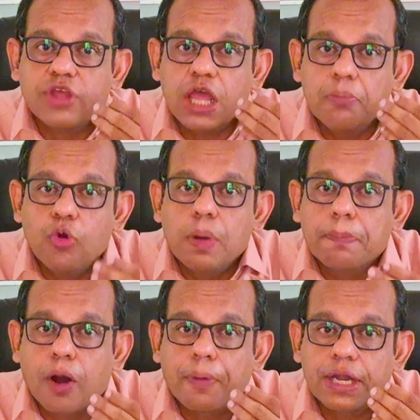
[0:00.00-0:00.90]
the immovable
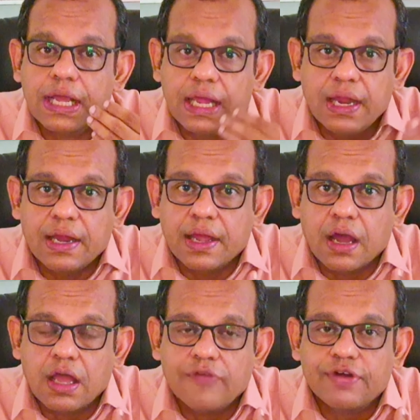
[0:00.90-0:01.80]
property in
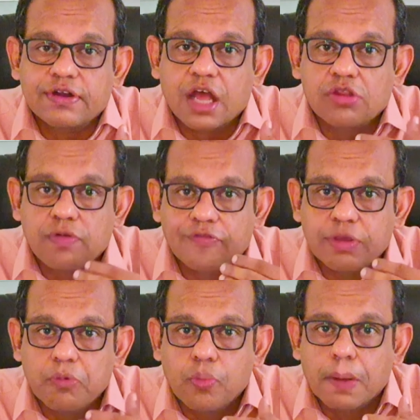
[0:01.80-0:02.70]
India. If a transfer of the
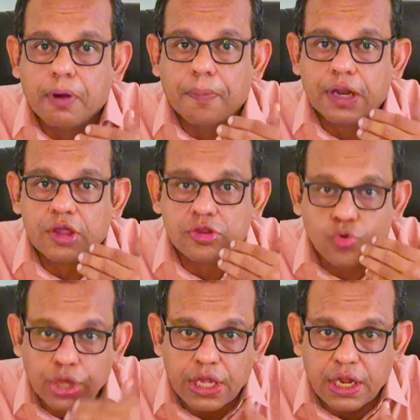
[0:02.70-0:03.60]
immovable property is
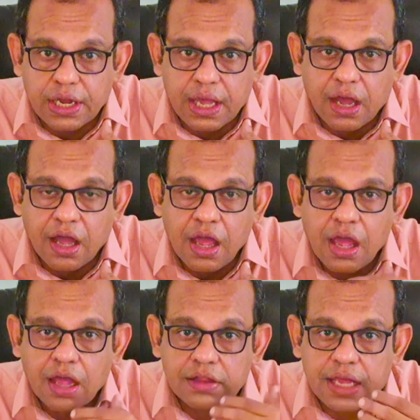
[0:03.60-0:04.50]
doing in India,
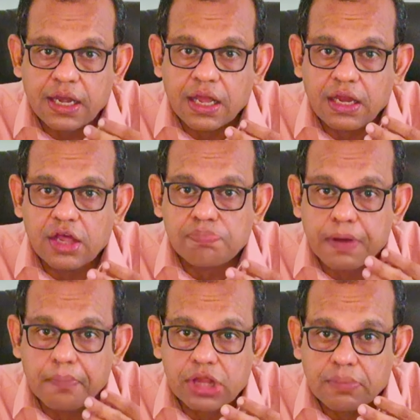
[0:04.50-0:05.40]
then it is
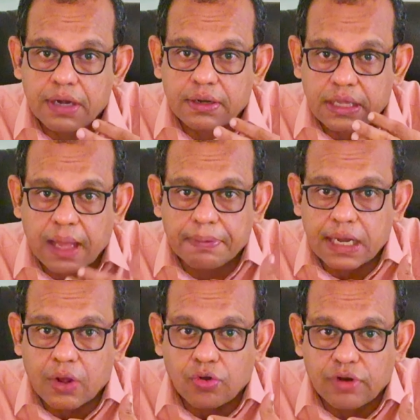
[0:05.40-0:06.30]
permissible capital
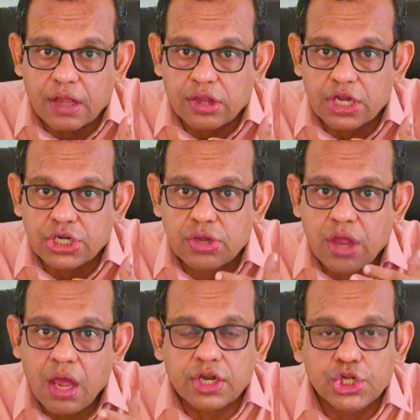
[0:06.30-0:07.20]
account transactions.
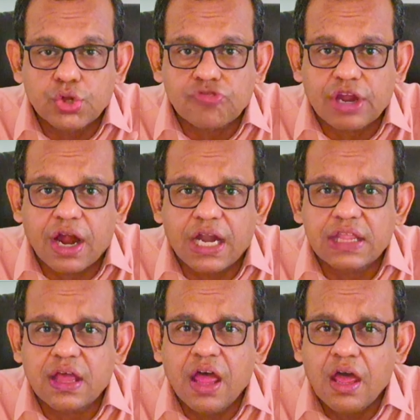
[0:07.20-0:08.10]
Certain issues regarding
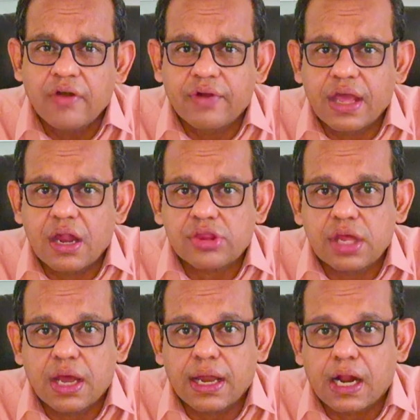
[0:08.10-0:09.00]
the real
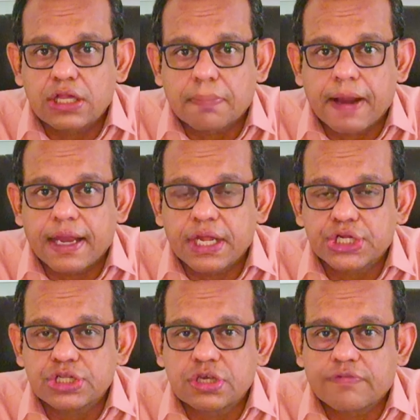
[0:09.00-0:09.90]
estate, agriculture,
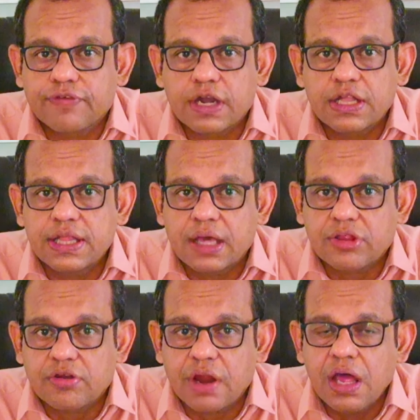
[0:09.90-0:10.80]
plantation, chit fund, nidhi,
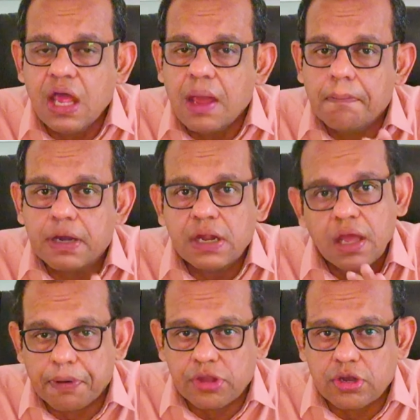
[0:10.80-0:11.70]
etc. But a
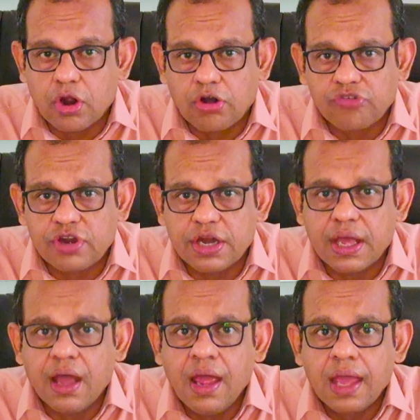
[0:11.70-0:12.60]
person non-resident in
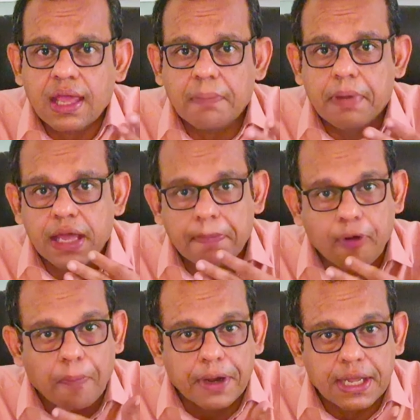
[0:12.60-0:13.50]
India can buy a
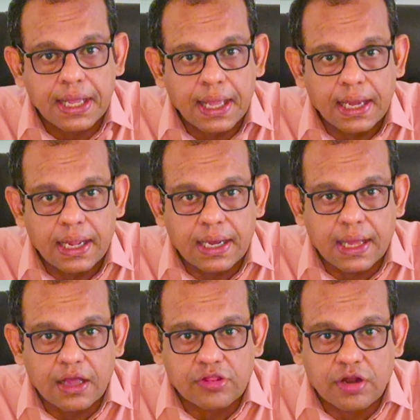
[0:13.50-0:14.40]
property in
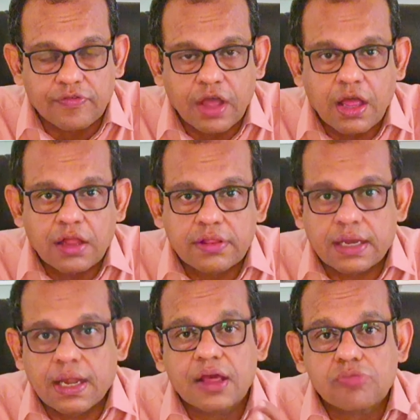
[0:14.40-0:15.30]
India itself. The
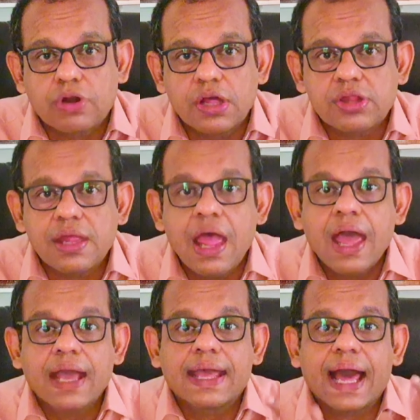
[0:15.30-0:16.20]
next one is
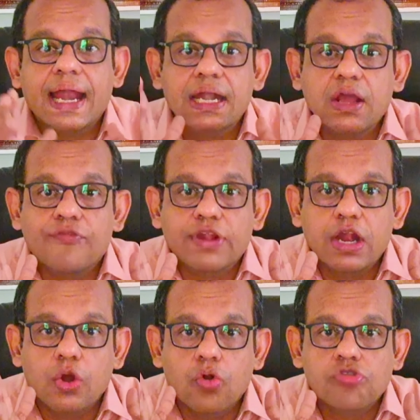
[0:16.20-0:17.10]
the guarantee of
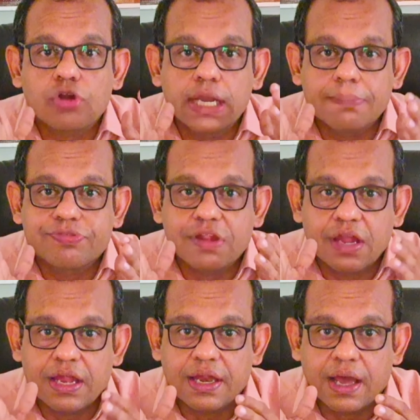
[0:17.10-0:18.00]
any loans or debts in
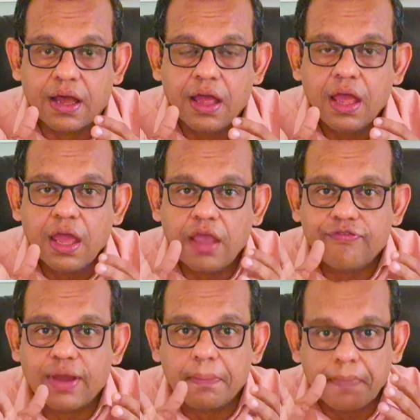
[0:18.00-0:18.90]
India. If
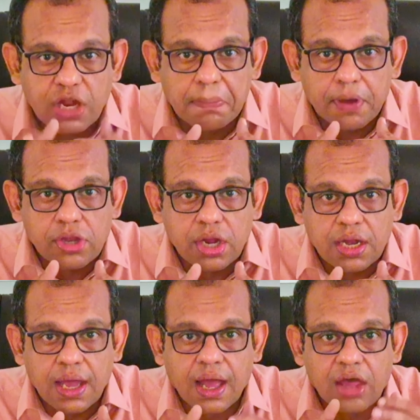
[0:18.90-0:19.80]
a resident person in
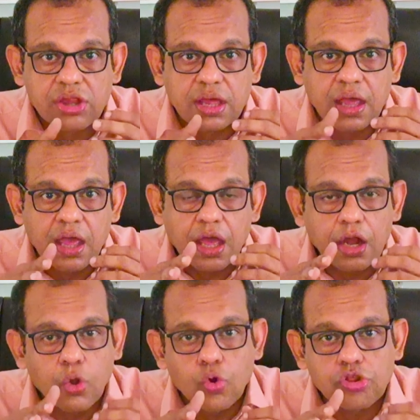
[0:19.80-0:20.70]
India has a
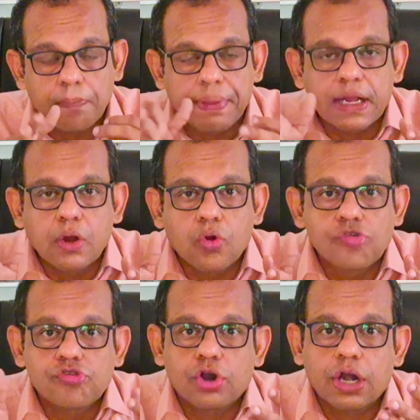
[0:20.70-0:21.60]
big
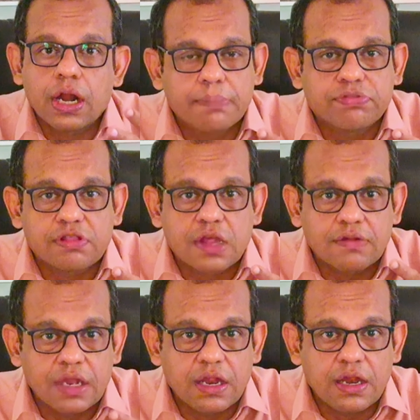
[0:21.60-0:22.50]
loans or debts in
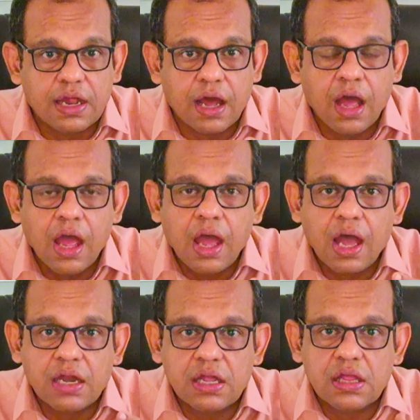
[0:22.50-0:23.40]
India,
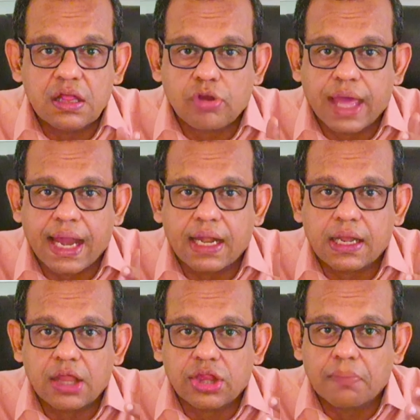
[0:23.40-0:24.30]
and to
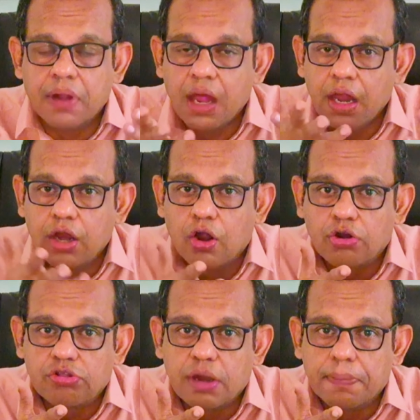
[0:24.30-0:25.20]
guarantee some
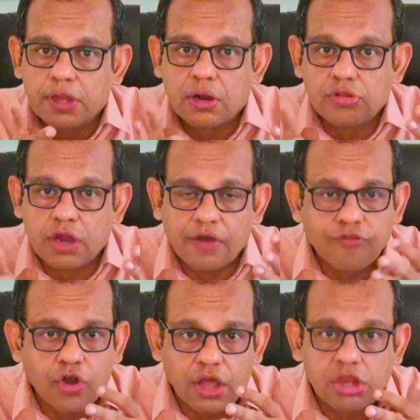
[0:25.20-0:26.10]
non-resident person outside India
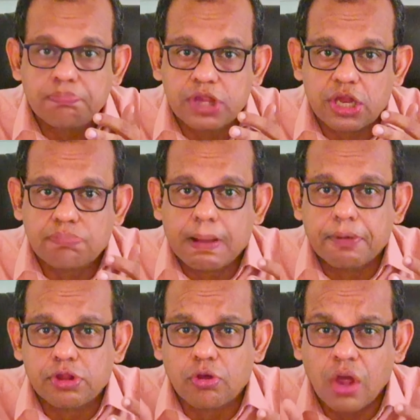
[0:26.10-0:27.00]
for his business
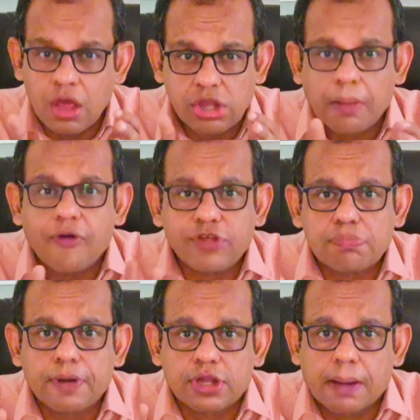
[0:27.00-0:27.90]
purpose or some of his
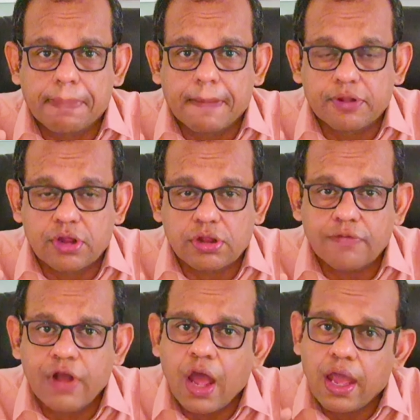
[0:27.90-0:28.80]
personal purpose
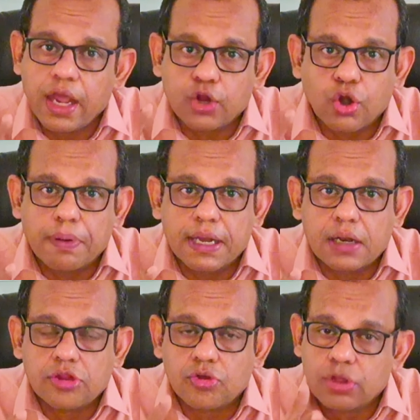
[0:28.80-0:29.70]
itself, it could be
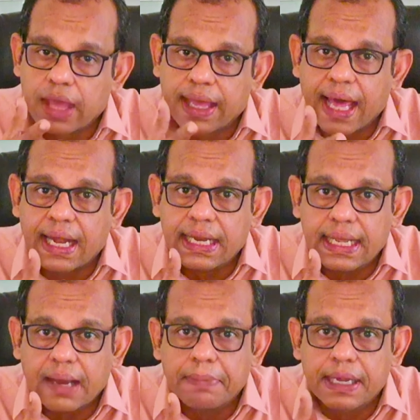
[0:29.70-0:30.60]
done. So a guarantee
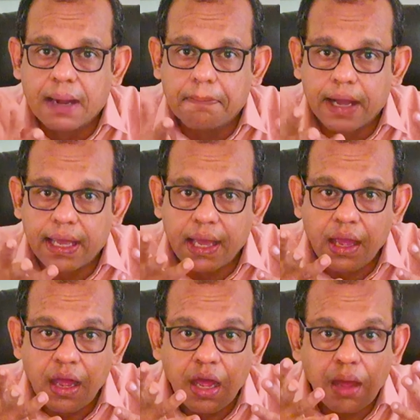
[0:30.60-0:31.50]
can be done by
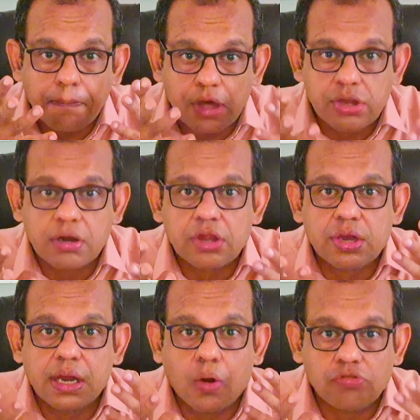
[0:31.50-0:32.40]
a person
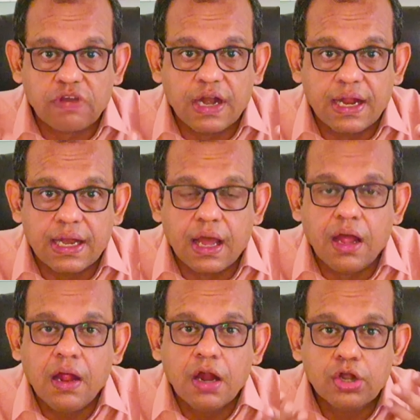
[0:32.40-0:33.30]
resident outside
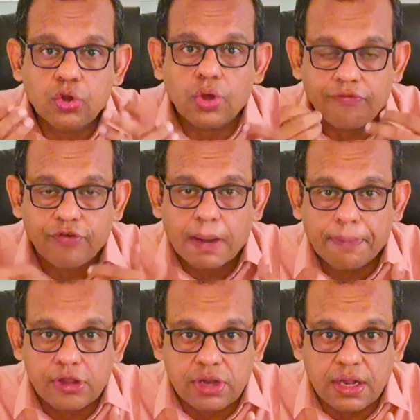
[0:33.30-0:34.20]
India for a
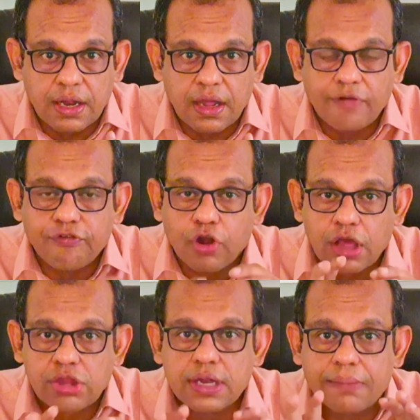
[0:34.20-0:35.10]
person in India for
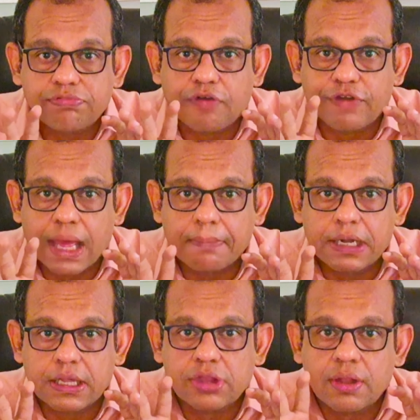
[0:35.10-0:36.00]
his debts of
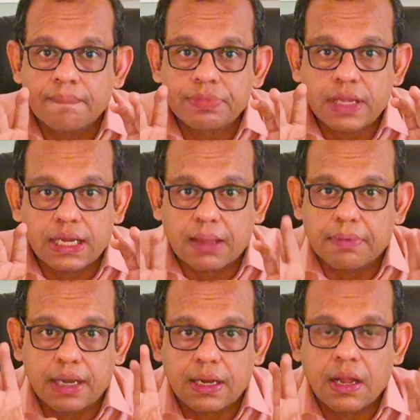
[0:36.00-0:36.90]
liabilities, that can
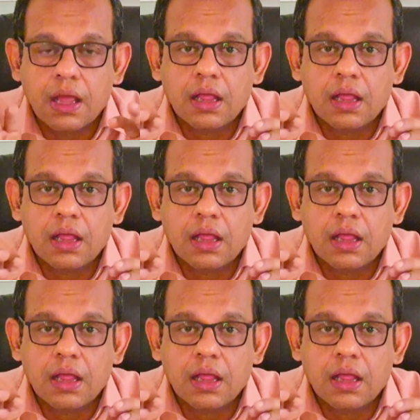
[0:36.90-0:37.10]
be done.